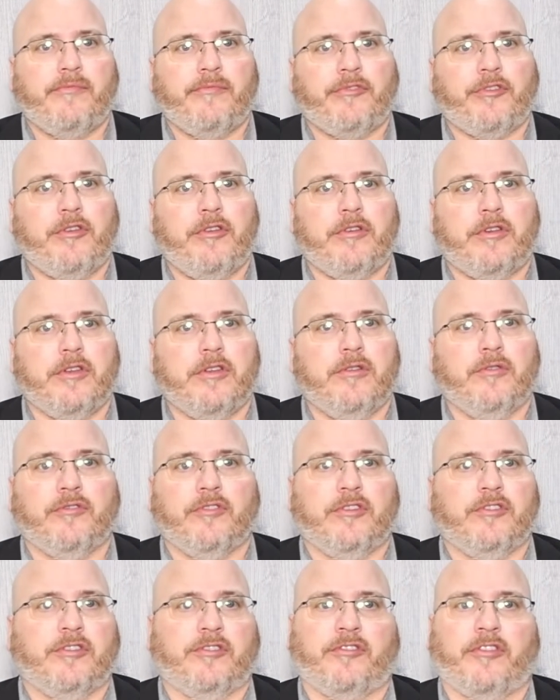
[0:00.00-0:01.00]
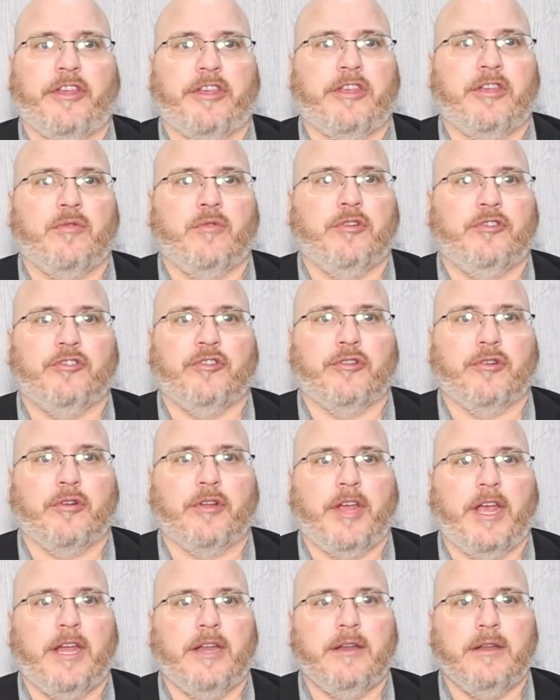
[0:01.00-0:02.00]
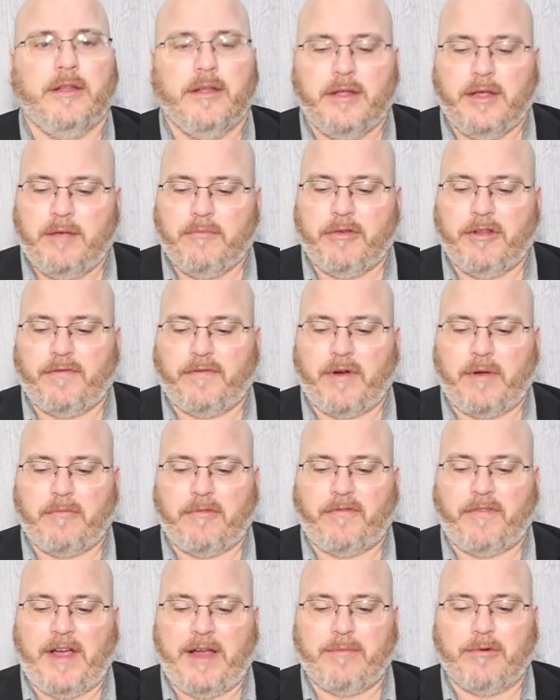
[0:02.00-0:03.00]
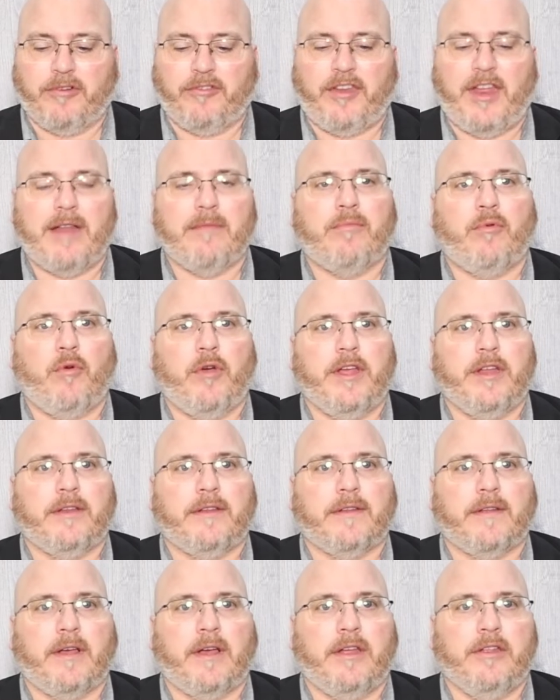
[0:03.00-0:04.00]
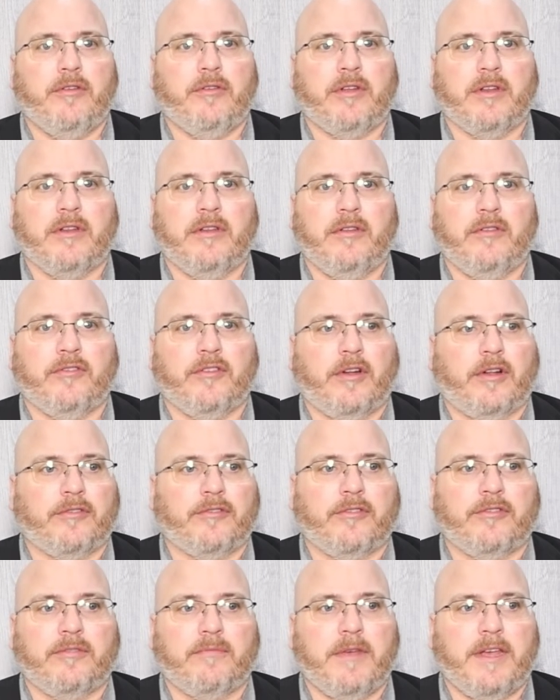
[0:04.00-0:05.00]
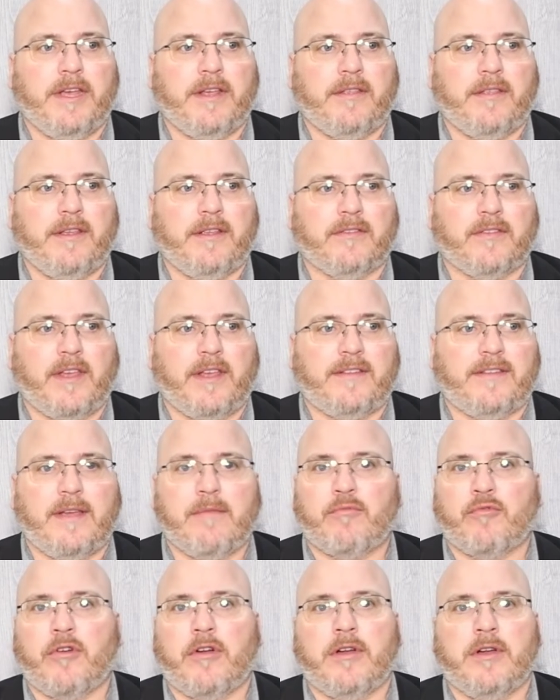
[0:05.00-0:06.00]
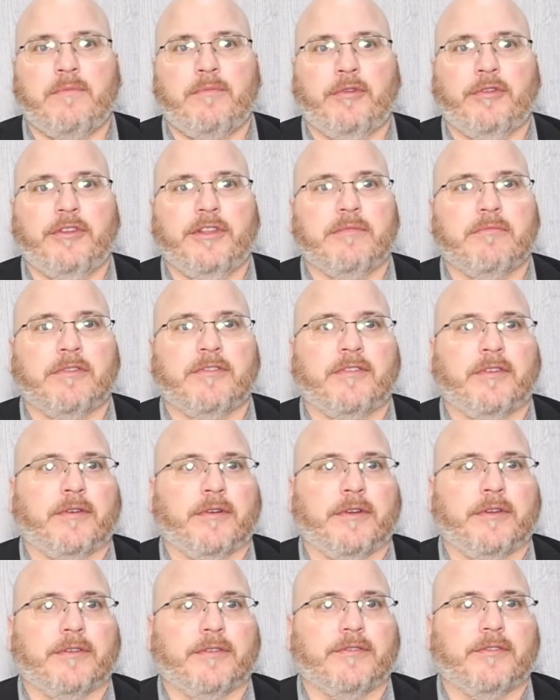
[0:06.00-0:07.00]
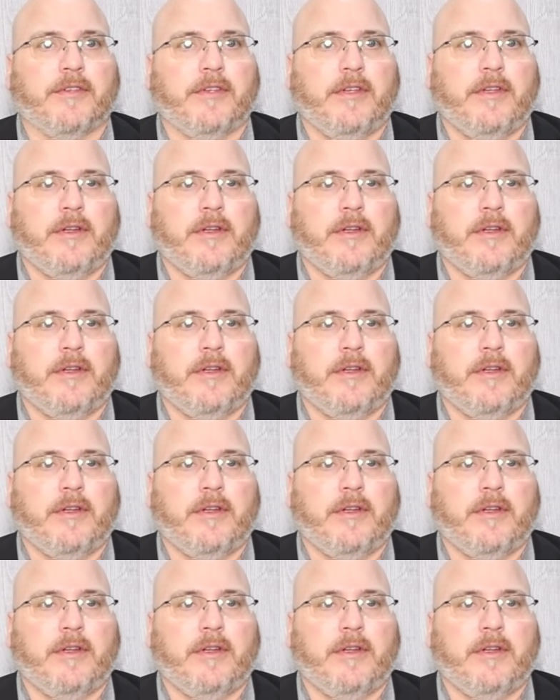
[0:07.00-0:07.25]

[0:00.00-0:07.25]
So you can use it just like you would sugar cane. But from a fiber standpoint, you can use it also to make things like temporary building materials.